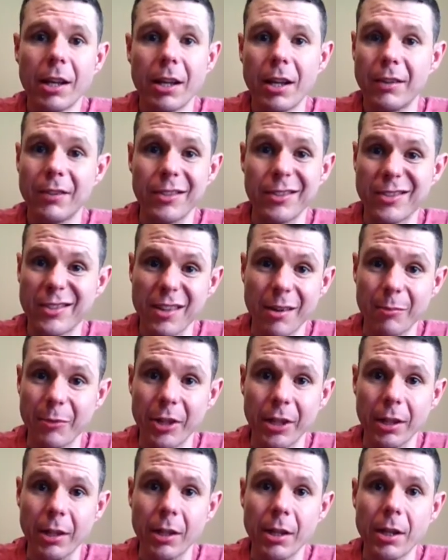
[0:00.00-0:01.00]
isn't
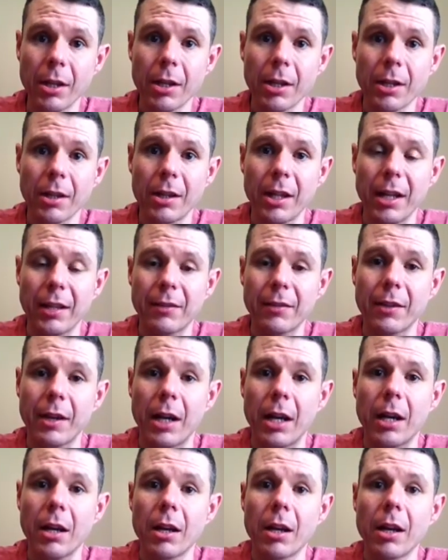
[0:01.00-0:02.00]
something
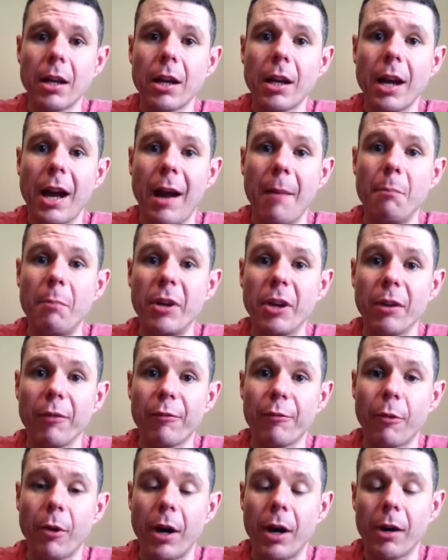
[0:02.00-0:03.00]
that I'm built
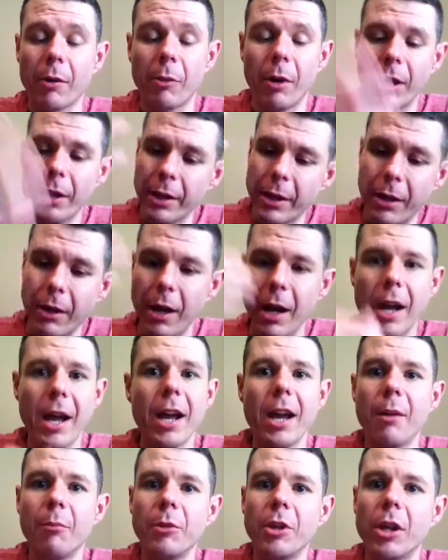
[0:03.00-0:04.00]
for. Well, here I
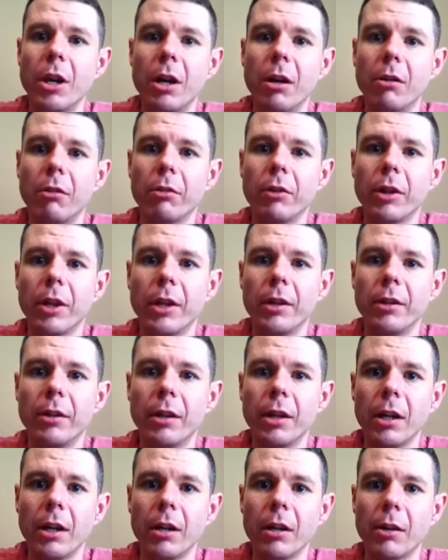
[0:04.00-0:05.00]
am, you know, and
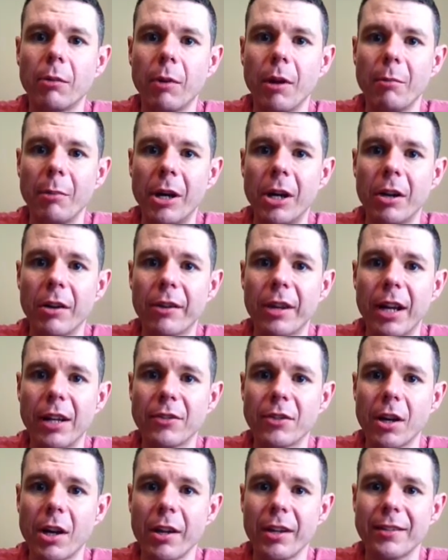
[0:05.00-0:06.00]
run
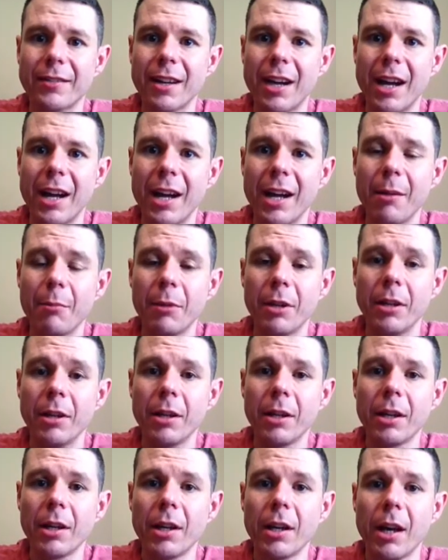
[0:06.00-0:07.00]
marathons all the time, and
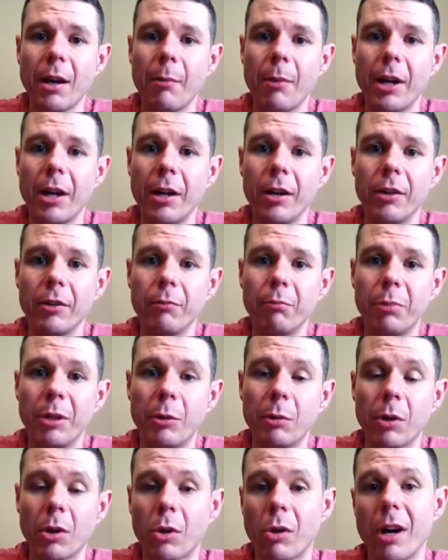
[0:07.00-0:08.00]
I'm going to be
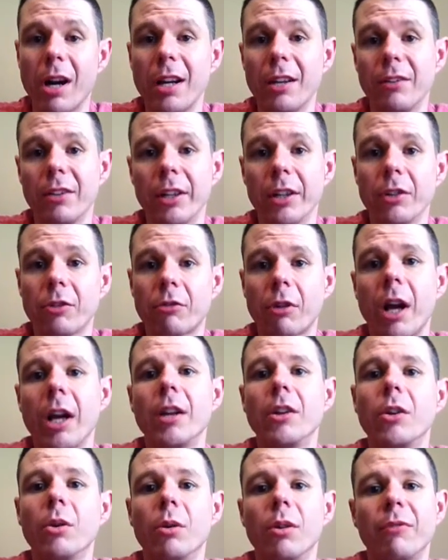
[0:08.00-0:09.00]
real crazy and try
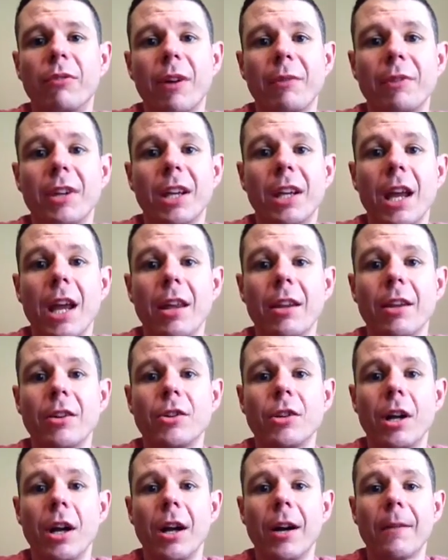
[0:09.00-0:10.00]
and do a 50K
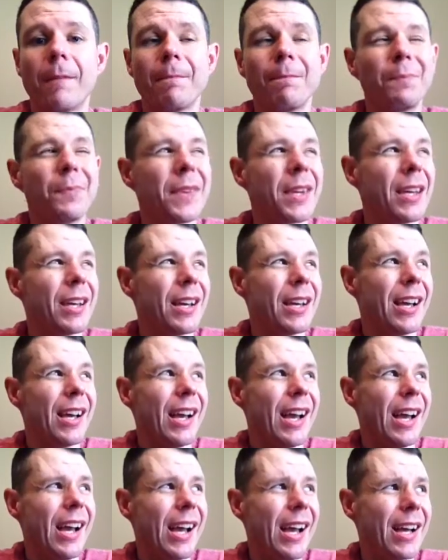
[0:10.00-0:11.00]
this year.
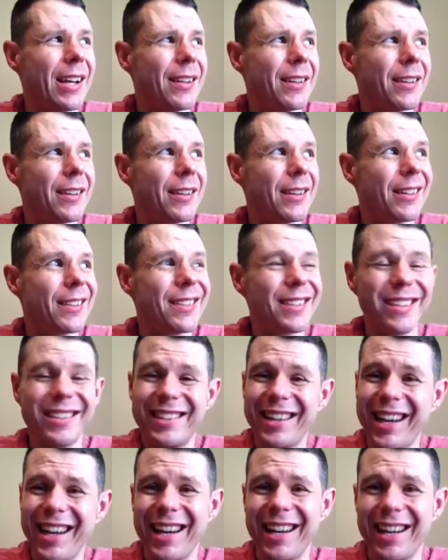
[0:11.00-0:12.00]
And
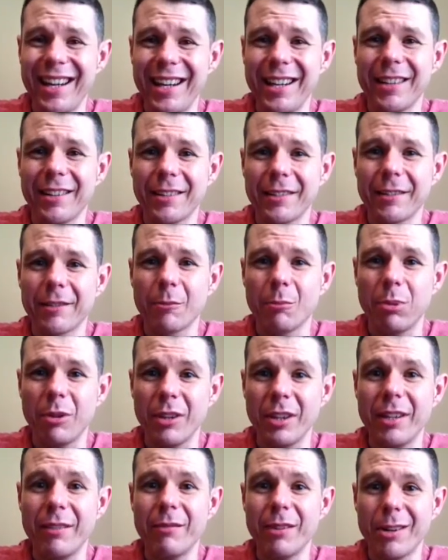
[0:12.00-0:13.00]
today,
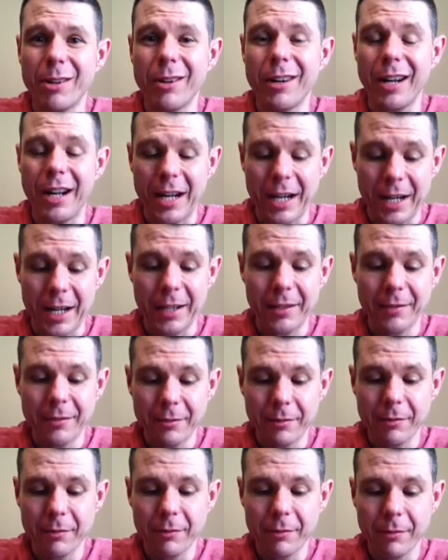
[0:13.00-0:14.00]
believe it or not,
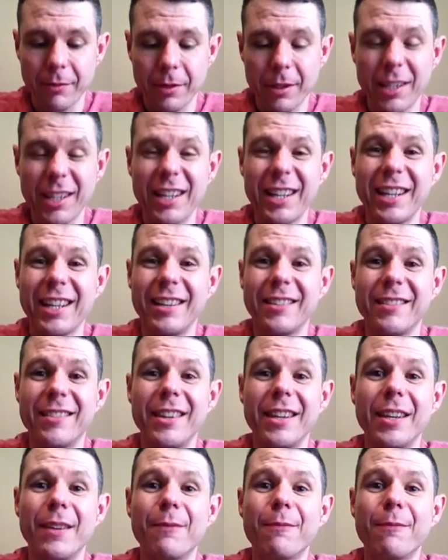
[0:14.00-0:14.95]
is the